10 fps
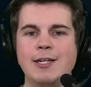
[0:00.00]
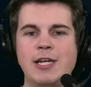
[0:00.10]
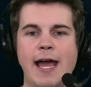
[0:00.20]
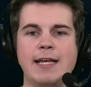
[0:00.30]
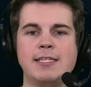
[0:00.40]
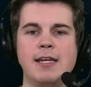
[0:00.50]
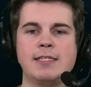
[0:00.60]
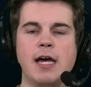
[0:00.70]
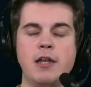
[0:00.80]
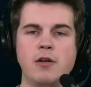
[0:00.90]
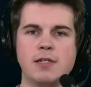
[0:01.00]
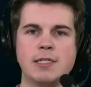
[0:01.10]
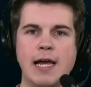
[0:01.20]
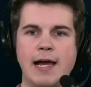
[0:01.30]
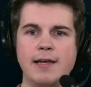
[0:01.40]
Jackson is
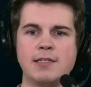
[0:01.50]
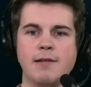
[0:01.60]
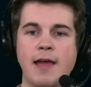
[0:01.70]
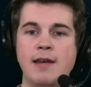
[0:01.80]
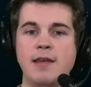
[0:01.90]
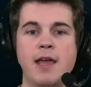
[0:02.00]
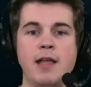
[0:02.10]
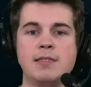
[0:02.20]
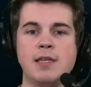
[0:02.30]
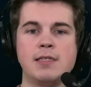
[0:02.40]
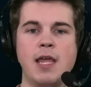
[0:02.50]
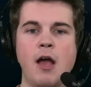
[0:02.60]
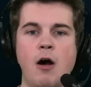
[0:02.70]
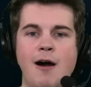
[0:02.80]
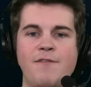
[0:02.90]
undersized and needs to stay
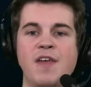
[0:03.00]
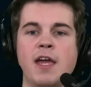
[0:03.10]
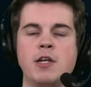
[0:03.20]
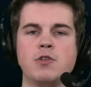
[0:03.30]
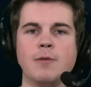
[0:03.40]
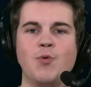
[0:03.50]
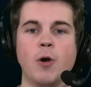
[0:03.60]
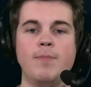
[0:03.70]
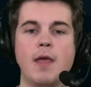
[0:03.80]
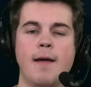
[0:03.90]
off the injury report,